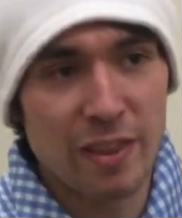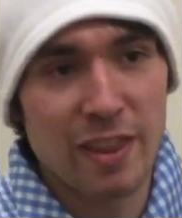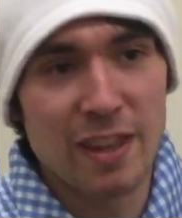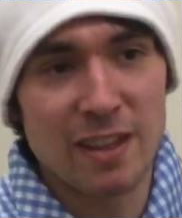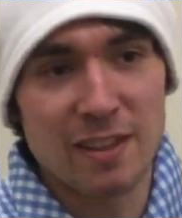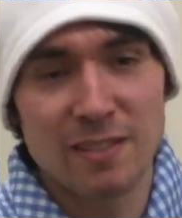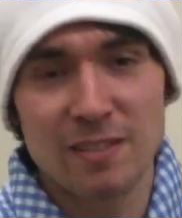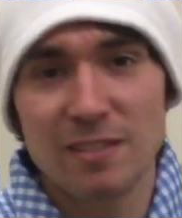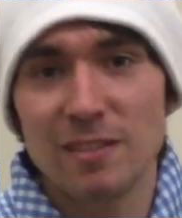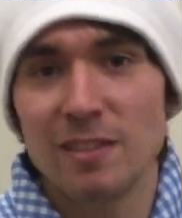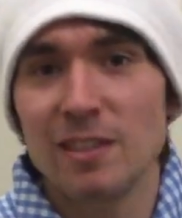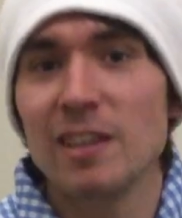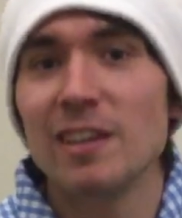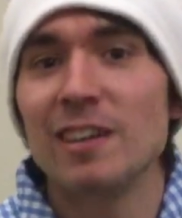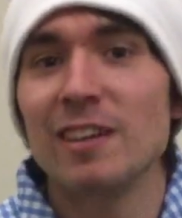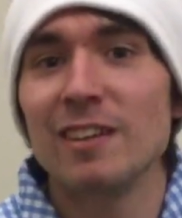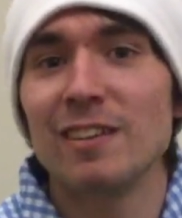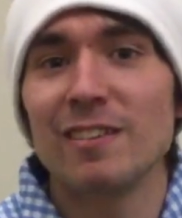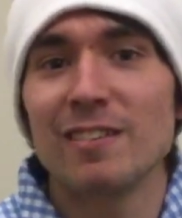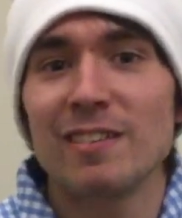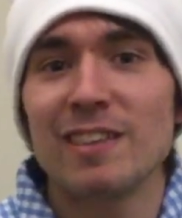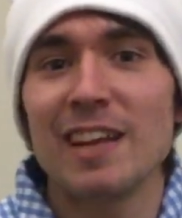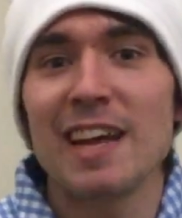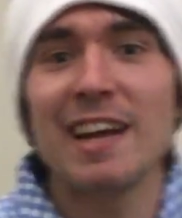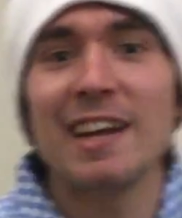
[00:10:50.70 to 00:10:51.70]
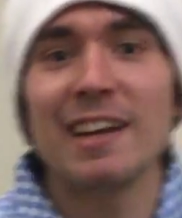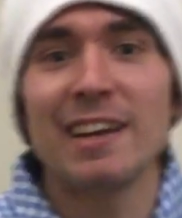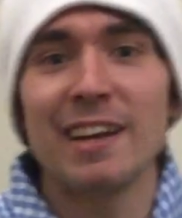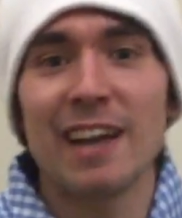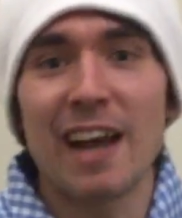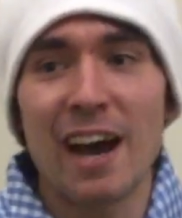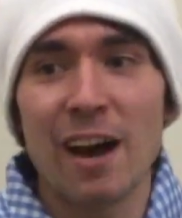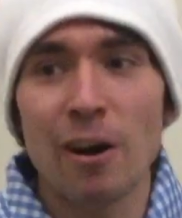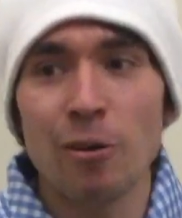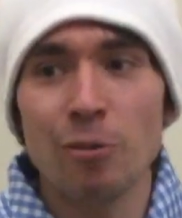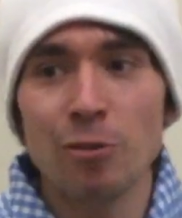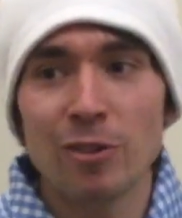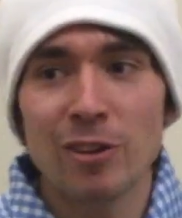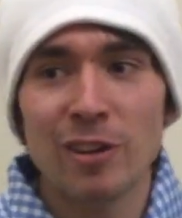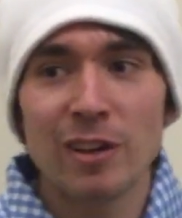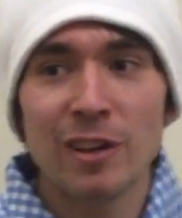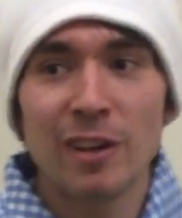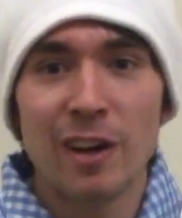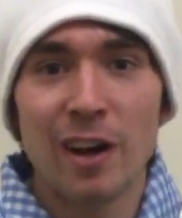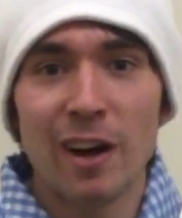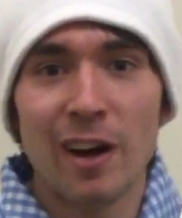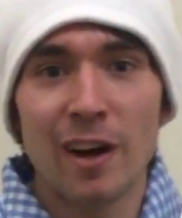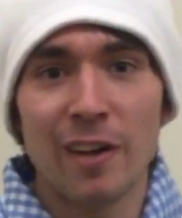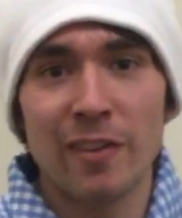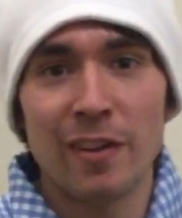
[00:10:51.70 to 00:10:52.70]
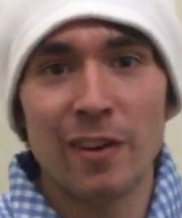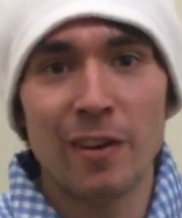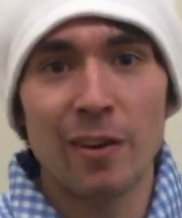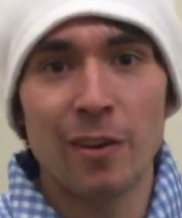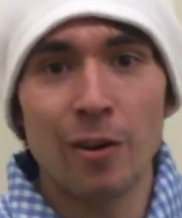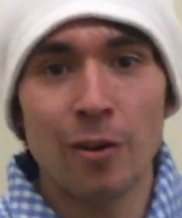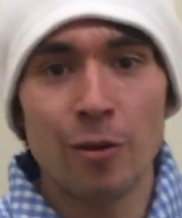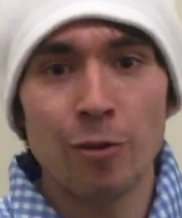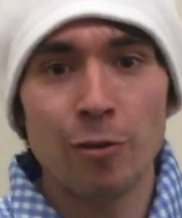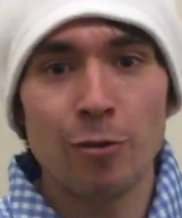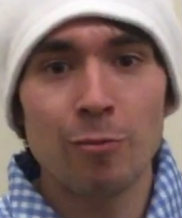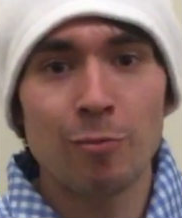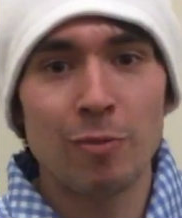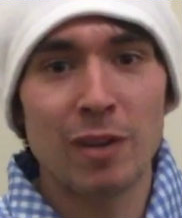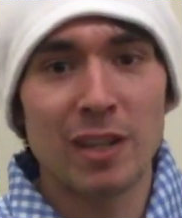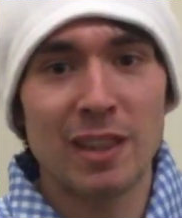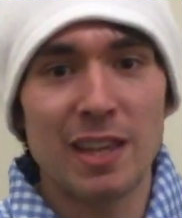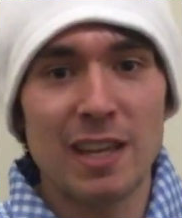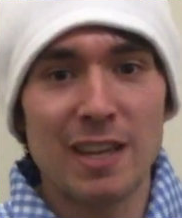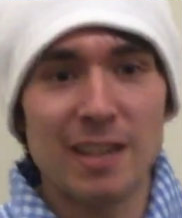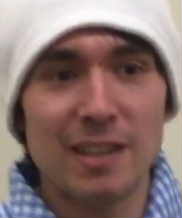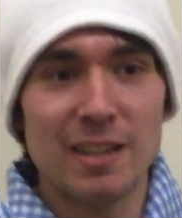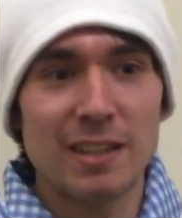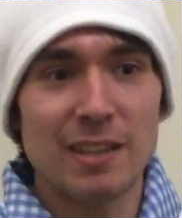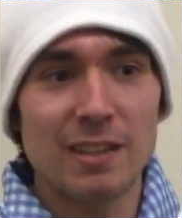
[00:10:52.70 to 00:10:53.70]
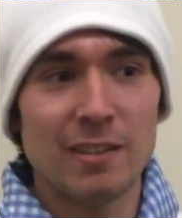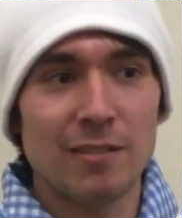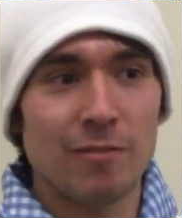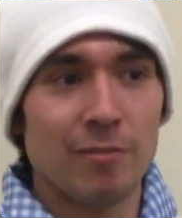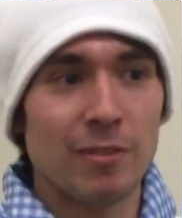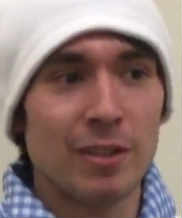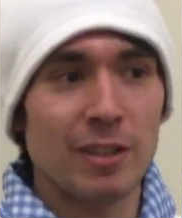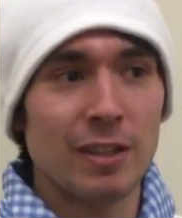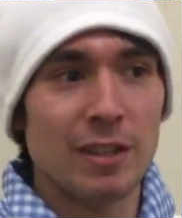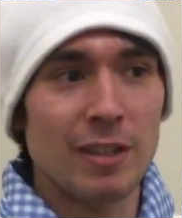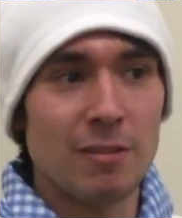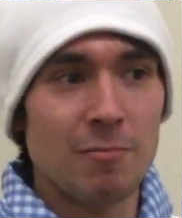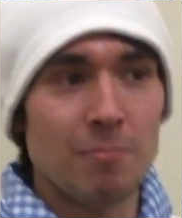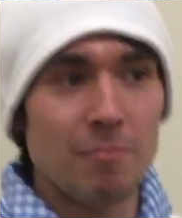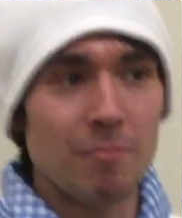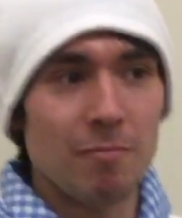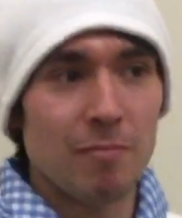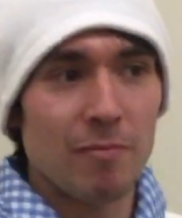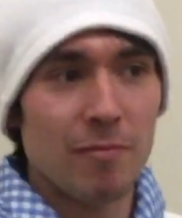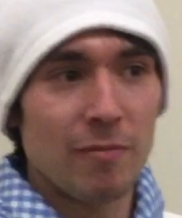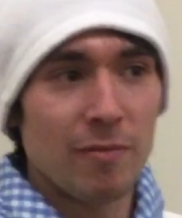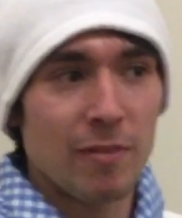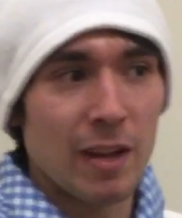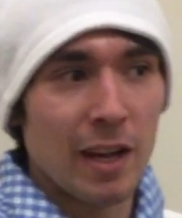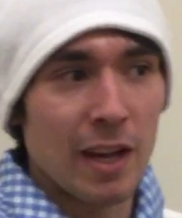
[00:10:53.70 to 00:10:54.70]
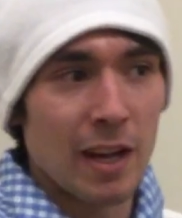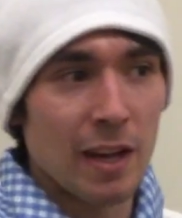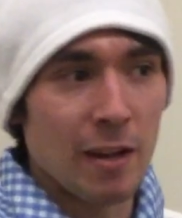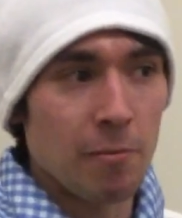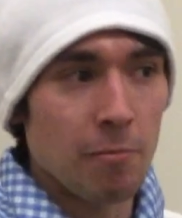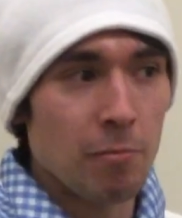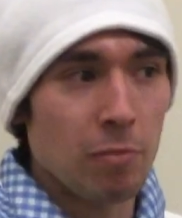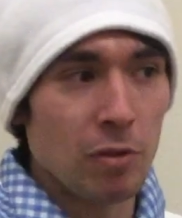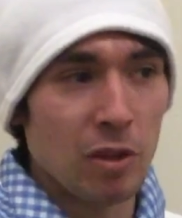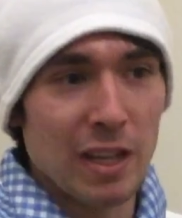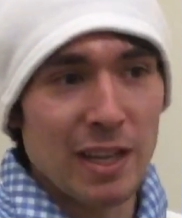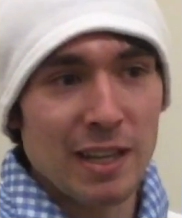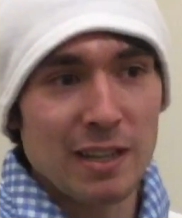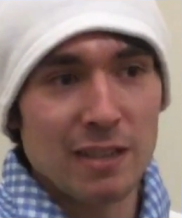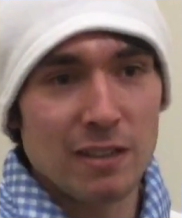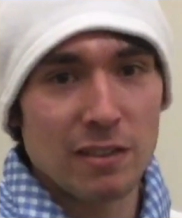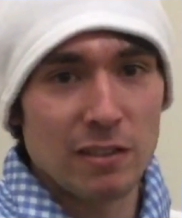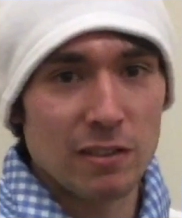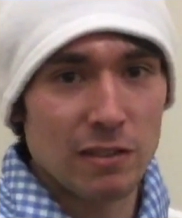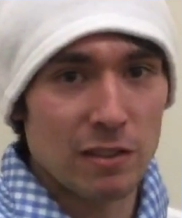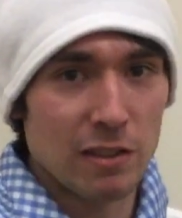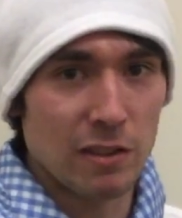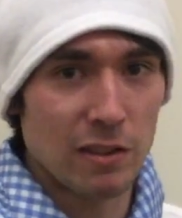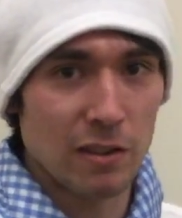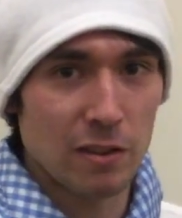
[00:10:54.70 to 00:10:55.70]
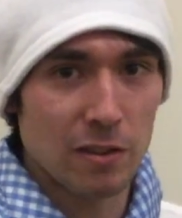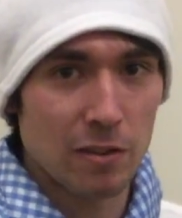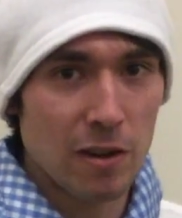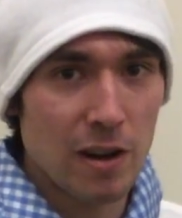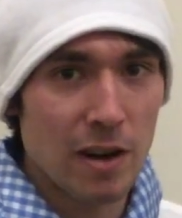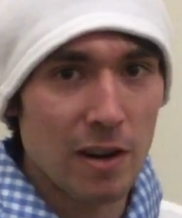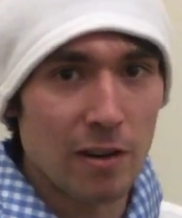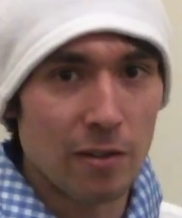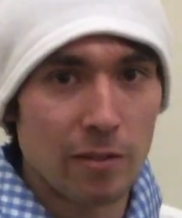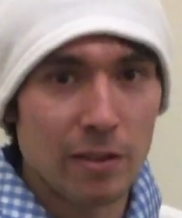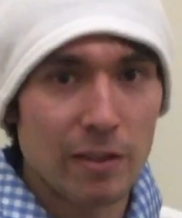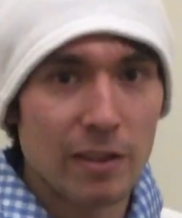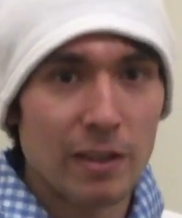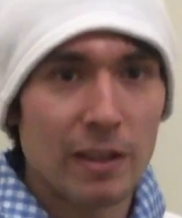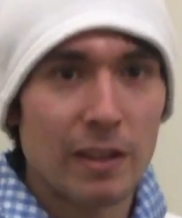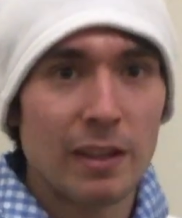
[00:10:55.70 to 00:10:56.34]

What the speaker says: they didn't stand out on their own, but they didn't really blend into the crowd.